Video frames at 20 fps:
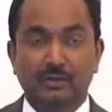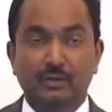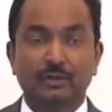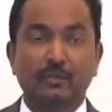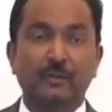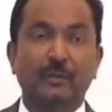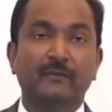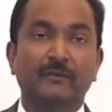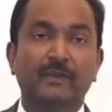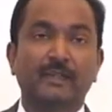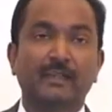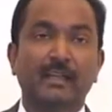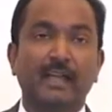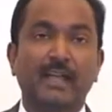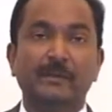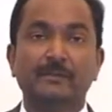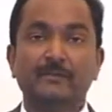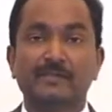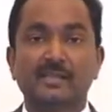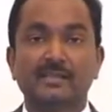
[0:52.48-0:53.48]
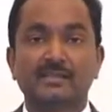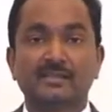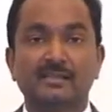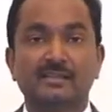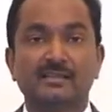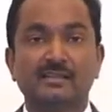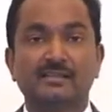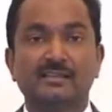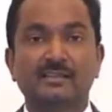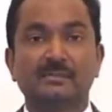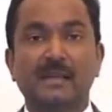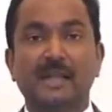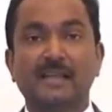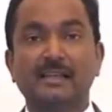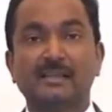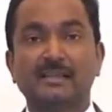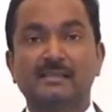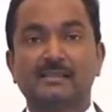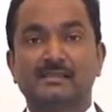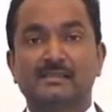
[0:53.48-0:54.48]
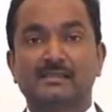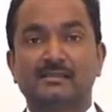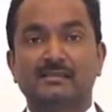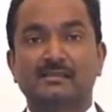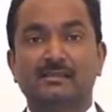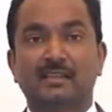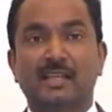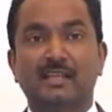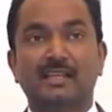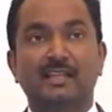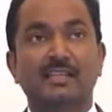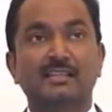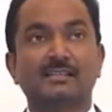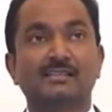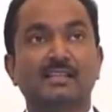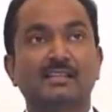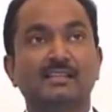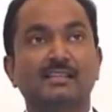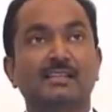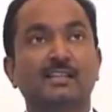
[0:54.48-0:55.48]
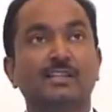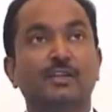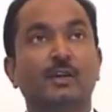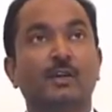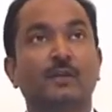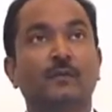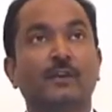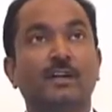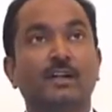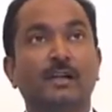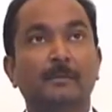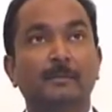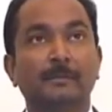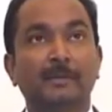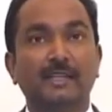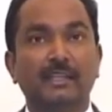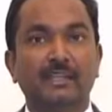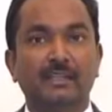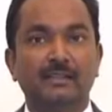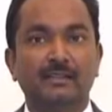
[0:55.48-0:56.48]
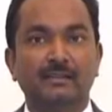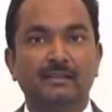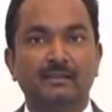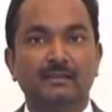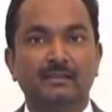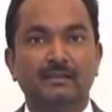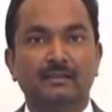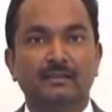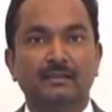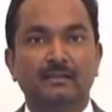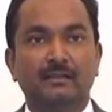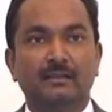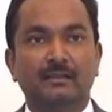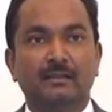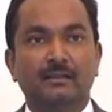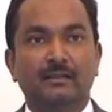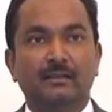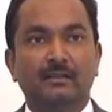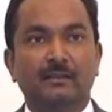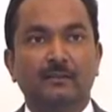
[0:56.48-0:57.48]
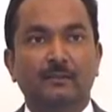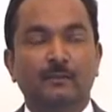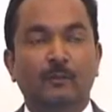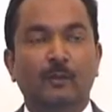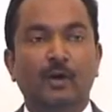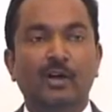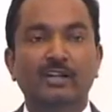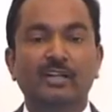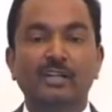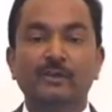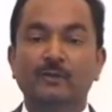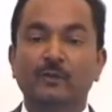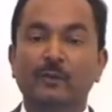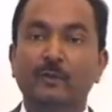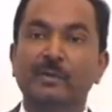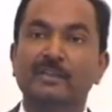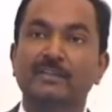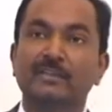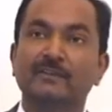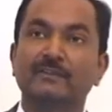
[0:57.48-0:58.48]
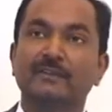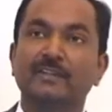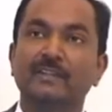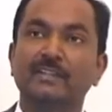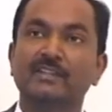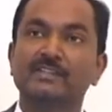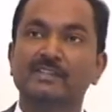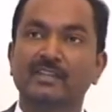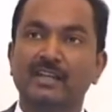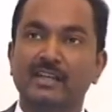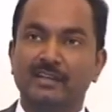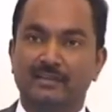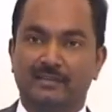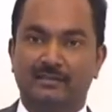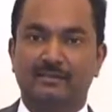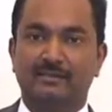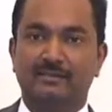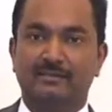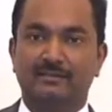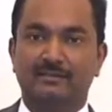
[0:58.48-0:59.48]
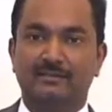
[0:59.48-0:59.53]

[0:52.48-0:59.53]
You may feel, I am just a system analyst and he is the CEO of a company. What information will he share?